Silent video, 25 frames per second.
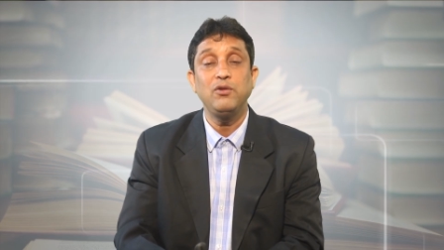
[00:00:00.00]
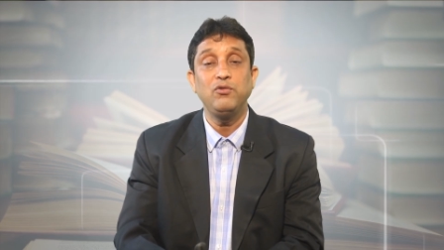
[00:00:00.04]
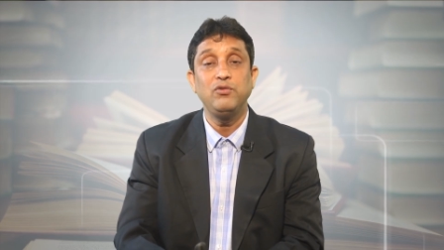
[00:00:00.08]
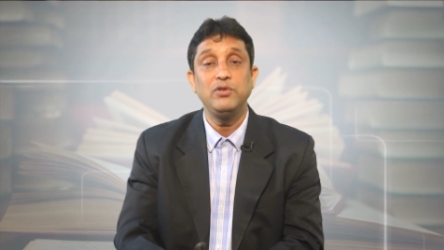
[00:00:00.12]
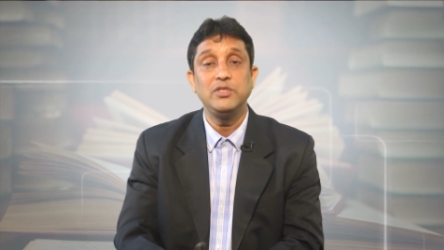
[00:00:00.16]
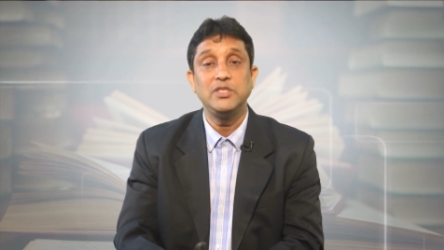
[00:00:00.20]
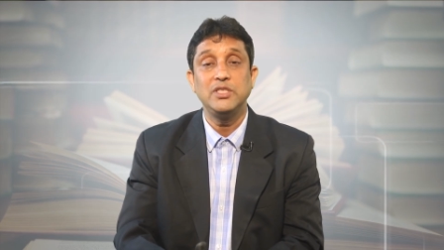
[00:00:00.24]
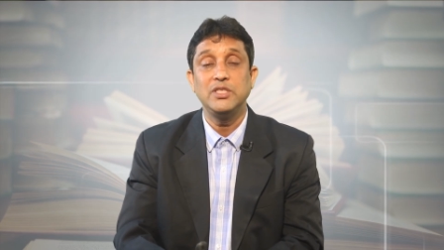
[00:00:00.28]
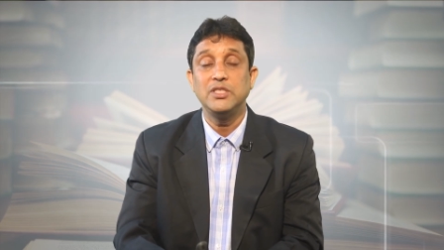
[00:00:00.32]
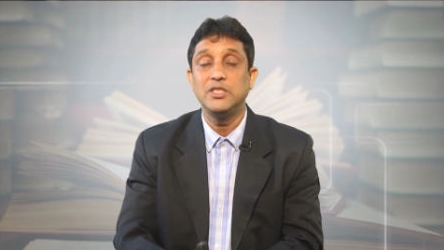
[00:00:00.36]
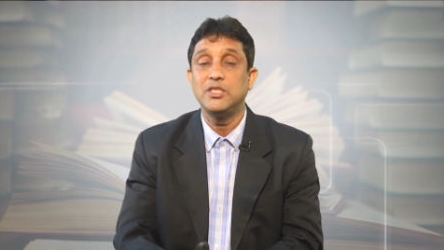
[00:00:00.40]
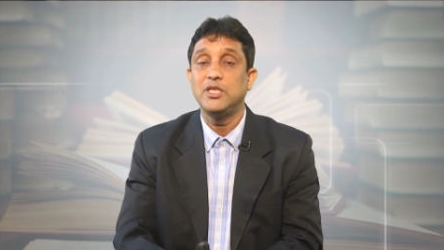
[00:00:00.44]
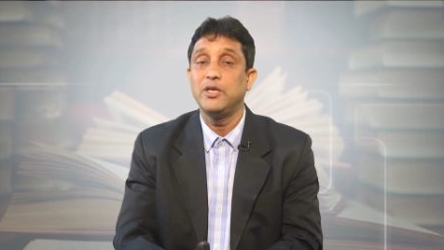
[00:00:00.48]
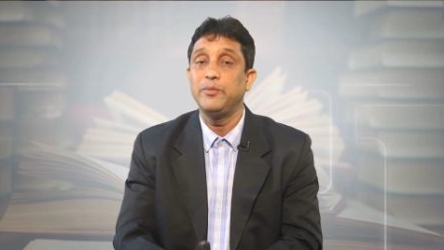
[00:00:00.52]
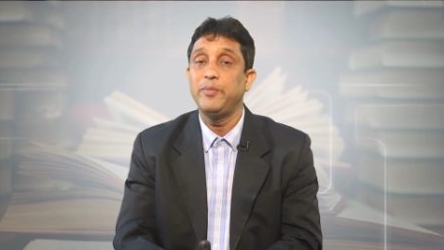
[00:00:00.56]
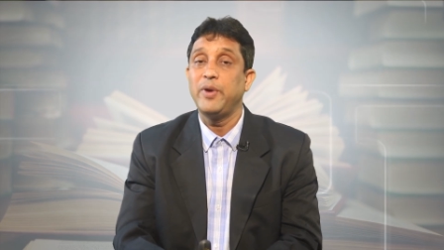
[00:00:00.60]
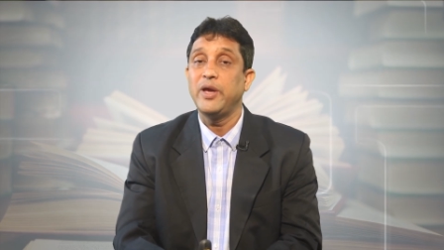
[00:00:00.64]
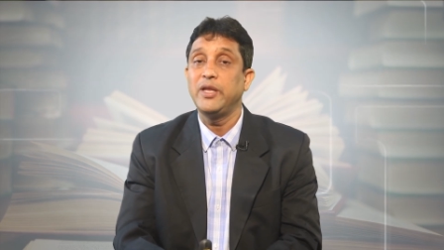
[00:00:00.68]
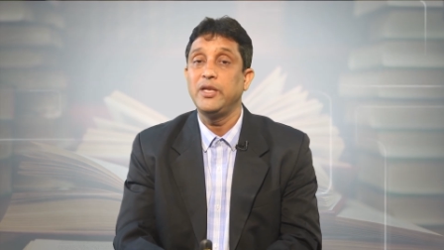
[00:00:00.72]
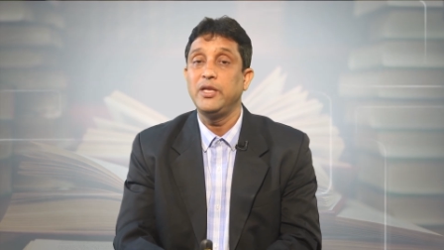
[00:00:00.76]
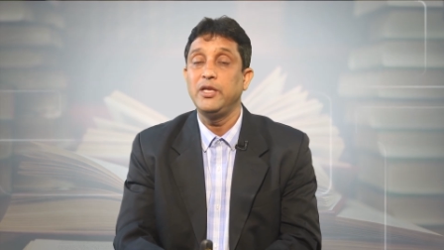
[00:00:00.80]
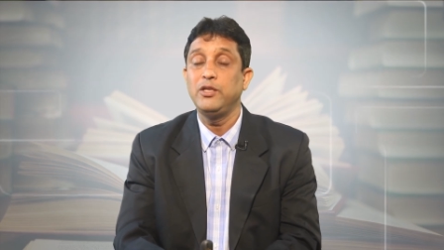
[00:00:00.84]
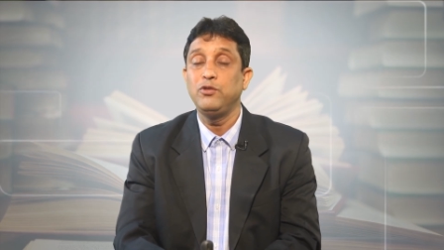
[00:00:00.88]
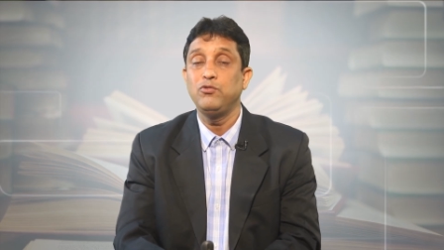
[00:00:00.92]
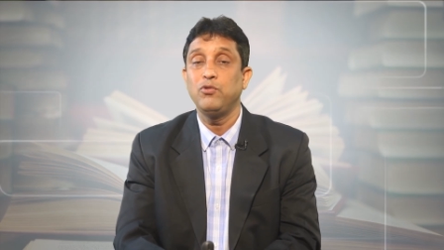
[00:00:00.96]
which is
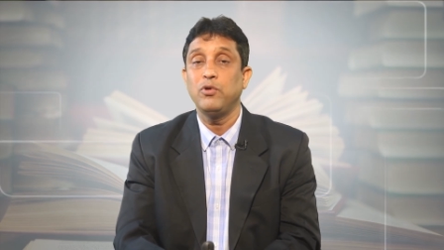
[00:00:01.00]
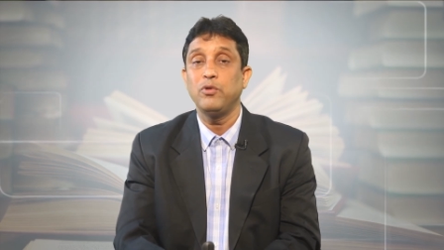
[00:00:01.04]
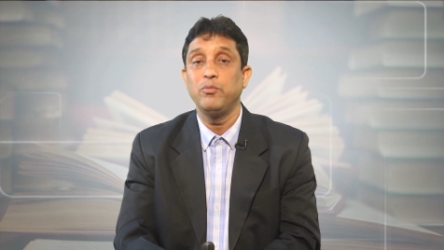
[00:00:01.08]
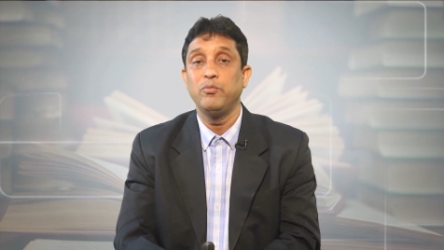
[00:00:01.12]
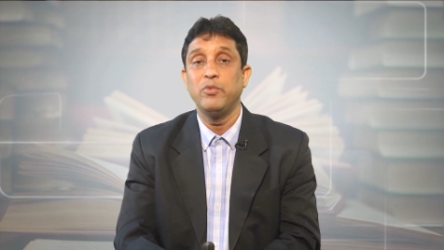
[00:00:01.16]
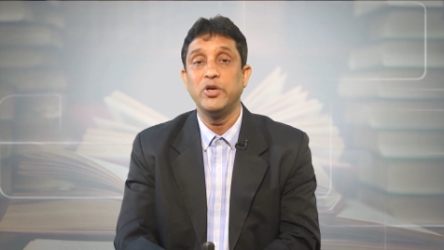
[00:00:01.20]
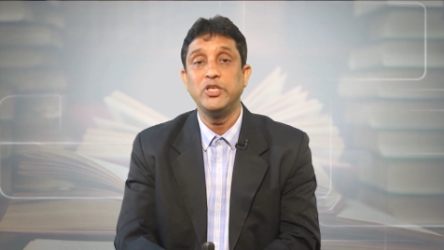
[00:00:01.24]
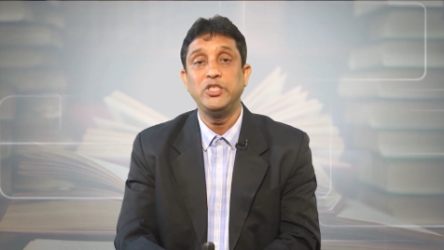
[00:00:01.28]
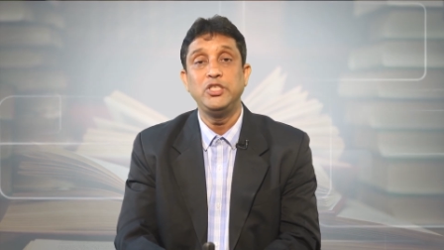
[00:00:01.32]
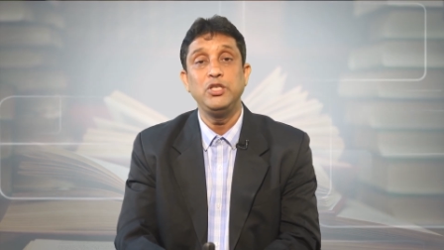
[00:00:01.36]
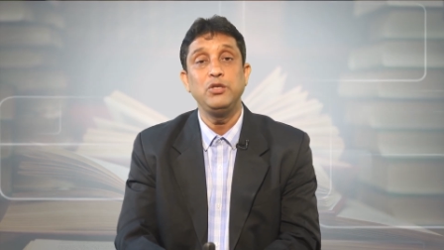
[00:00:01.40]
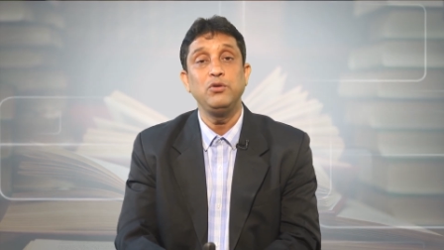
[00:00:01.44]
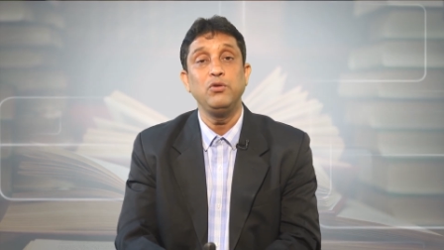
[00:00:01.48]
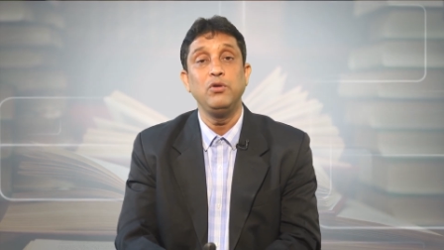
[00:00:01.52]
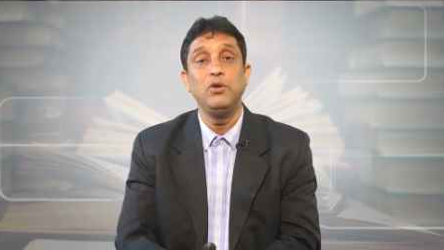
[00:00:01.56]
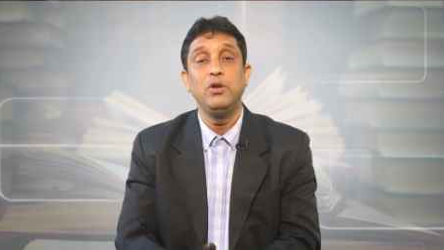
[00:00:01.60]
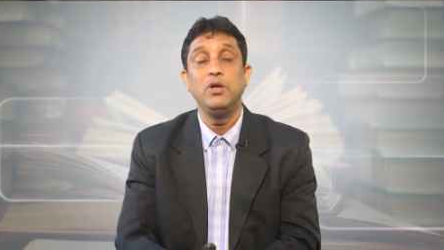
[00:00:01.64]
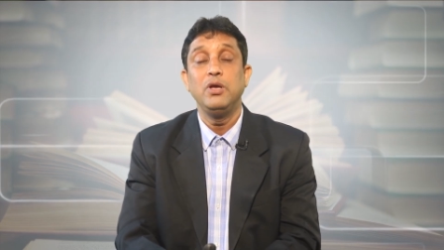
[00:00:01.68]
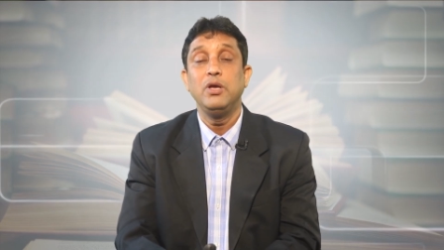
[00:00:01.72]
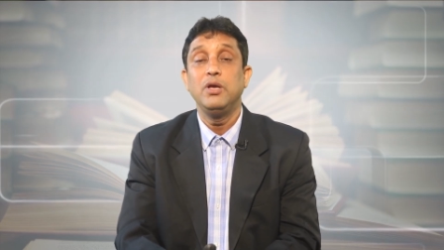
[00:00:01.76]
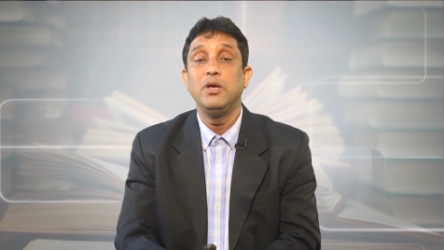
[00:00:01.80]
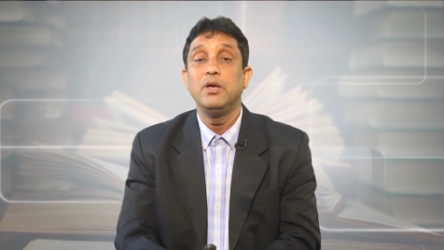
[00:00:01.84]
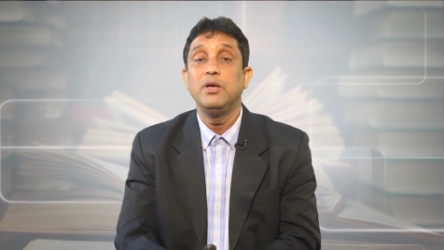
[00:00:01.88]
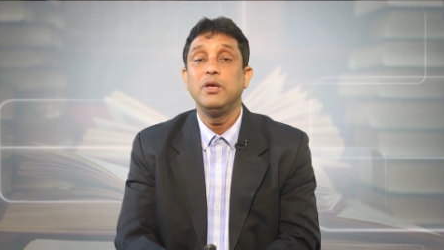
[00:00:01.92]
given in your module,